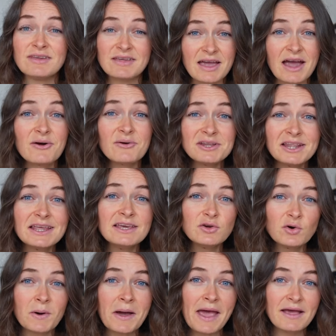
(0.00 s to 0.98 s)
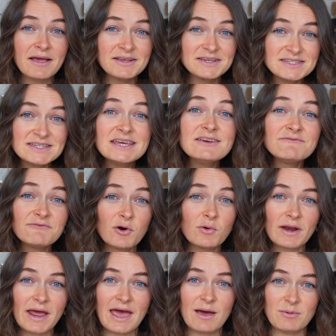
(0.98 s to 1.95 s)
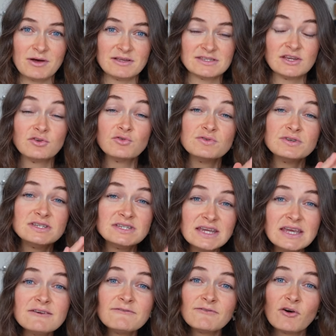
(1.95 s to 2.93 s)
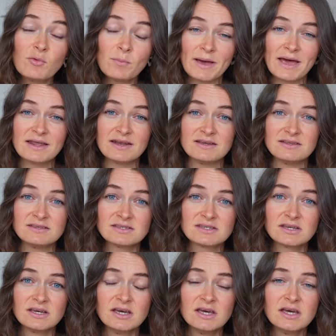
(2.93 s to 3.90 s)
currently your default habits and your default patterns,